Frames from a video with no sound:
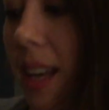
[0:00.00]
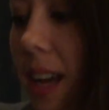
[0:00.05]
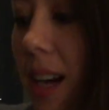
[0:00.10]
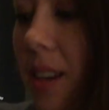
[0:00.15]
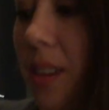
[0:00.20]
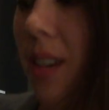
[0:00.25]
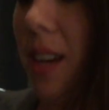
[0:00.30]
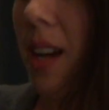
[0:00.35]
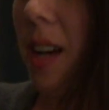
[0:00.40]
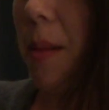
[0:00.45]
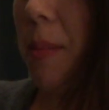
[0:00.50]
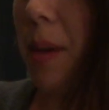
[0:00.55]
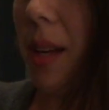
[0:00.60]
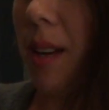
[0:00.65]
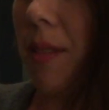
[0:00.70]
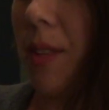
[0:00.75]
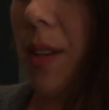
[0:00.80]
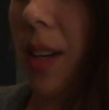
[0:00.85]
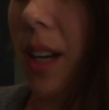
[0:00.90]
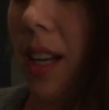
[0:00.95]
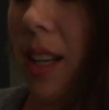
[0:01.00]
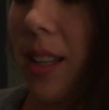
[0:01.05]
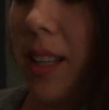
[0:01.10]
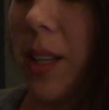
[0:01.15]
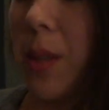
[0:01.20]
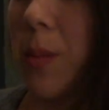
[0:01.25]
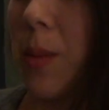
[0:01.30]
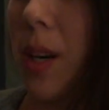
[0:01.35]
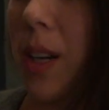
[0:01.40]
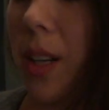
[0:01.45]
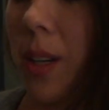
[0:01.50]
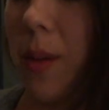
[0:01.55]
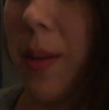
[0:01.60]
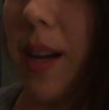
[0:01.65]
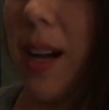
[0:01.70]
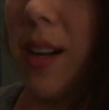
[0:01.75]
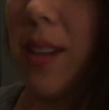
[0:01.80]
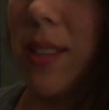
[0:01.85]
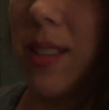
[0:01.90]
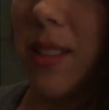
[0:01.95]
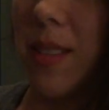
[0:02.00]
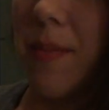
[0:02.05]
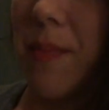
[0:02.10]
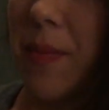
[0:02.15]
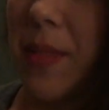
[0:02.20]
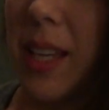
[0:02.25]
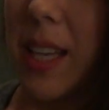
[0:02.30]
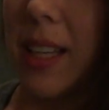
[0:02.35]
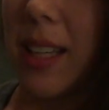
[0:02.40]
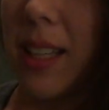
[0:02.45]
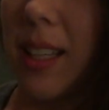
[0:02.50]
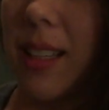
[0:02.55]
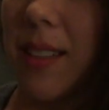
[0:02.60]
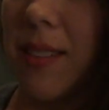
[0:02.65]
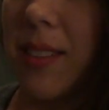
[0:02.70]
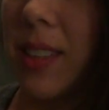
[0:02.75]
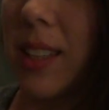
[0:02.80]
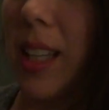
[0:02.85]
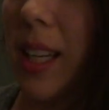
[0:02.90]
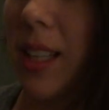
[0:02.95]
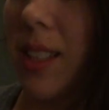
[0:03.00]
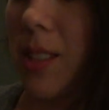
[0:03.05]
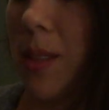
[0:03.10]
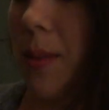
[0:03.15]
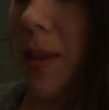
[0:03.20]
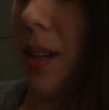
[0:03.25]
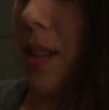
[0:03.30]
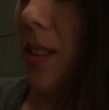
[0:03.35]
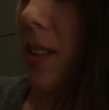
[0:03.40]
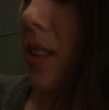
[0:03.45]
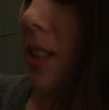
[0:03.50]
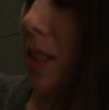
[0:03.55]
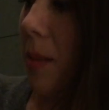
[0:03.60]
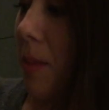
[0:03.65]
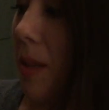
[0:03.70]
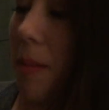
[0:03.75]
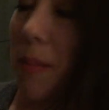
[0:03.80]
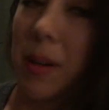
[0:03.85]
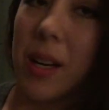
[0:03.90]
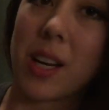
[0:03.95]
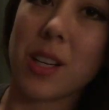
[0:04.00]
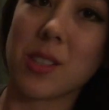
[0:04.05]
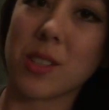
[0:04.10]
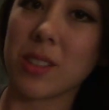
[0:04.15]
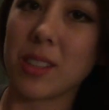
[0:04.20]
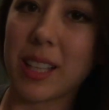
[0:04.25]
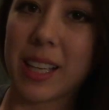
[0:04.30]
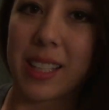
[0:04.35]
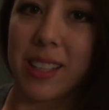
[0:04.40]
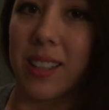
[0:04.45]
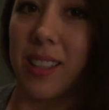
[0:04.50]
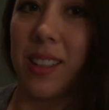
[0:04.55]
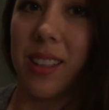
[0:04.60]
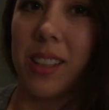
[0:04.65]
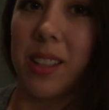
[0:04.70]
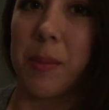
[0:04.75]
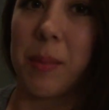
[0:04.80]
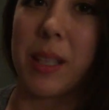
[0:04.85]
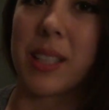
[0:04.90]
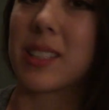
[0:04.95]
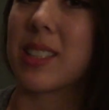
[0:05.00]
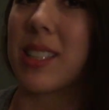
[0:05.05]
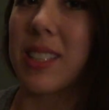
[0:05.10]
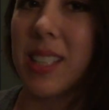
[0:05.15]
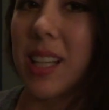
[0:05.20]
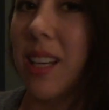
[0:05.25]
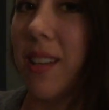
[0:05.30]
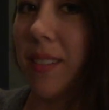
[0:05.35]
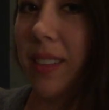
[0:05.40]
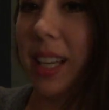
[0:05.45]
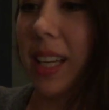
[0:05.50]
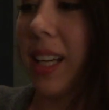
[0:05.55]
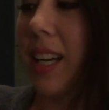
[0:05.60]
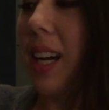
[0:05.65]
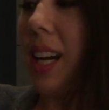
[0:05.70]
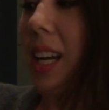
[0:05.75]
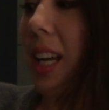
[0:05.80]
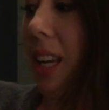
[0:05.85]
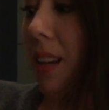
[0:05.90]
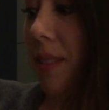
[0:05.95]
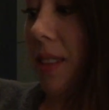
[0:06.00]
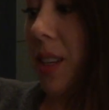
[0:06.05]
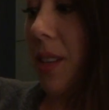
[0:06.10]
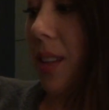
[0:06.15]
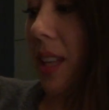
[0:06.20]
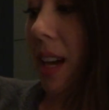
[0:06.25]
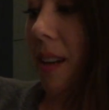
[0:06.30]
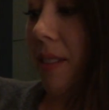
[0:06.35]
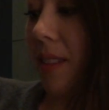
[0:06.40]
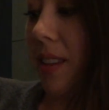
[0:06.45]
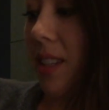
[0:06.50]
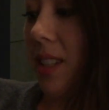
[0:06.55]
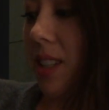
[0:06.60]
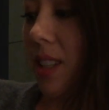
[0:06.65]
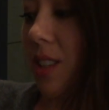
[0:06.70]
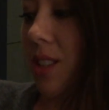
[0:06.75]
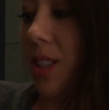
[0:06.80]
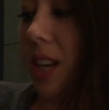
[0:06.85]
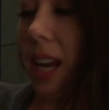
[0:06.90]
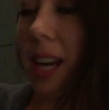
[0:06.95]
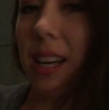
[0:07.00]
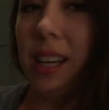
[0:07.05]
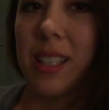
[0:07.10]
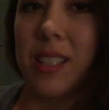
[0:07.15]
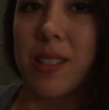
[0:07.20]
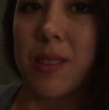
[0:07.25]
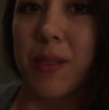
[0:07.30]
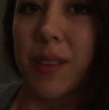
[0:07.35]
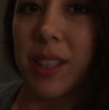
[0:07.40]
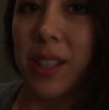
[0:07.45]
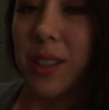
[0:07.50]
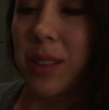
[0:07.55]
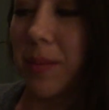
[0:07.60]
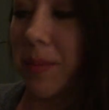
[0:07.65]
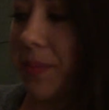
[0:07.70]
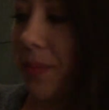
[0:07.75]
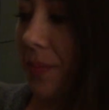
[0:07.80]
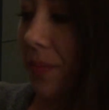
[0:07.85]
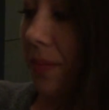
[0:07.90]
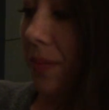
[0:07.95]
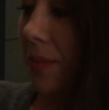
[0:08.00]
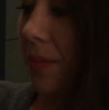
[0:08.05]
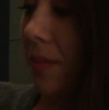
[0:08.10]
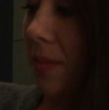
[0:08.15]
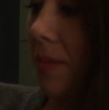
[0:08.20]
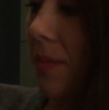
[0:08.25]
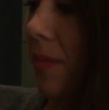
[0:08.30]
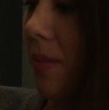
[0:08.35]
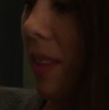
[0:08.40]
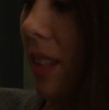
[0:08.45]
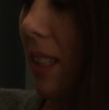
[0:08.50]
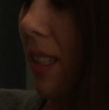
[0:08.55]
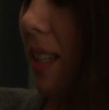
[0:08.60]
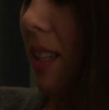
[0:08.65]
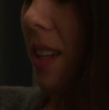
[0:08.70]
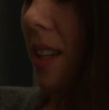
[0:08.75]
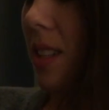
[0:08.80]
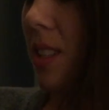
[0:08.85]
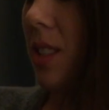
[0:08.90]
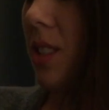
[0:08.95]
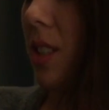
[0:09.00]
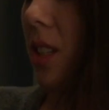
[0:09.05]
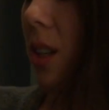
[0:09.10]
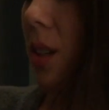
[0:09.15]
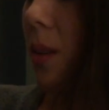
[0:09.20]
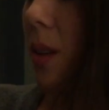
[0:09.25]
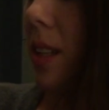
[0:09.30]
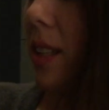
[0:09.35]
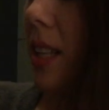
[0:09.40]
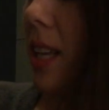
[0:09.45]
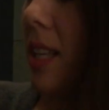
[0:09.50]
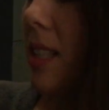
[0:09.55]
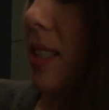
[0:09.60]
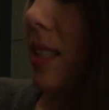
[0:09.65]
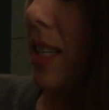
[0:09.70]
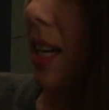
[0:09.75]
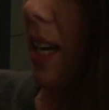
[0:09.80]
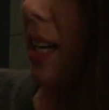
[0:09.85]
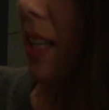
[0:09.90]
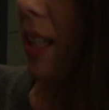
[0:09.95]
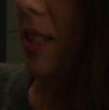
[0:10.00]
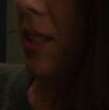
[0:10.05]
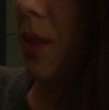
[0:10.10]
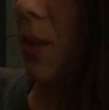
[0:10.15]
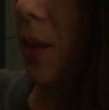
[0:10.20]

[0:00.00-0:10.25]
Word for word: it out, but if you kind of like walk around, it kind of clangs around a little bit. But I do like the look because it's kind of like giving you that vintage 80s feel. So on the inside, it's